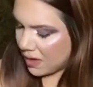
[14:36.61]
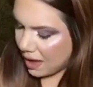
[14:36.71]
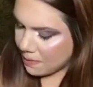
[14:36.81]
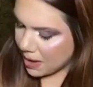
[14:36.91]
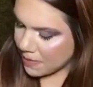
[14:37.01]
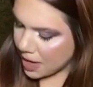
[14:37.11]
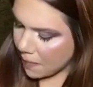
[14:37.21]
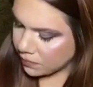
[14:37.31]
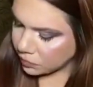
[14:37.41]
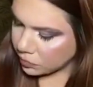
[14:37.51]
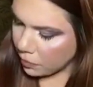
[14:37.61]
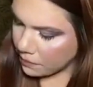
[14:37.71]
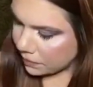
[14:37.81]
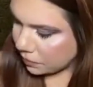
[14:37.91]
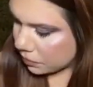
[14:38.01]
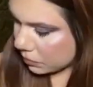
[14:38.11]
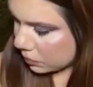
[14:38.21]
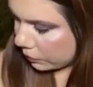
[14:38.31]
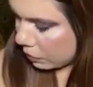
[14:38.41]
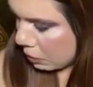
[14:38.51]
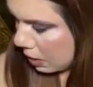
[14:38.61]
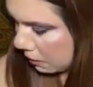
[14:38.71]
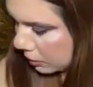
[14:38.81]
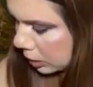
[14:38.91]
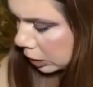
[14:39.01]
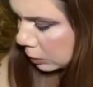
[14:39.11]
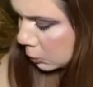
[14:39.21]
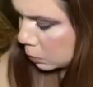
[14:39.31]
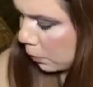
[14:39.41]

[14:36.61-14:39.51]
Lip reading: Hi, baby. How are you?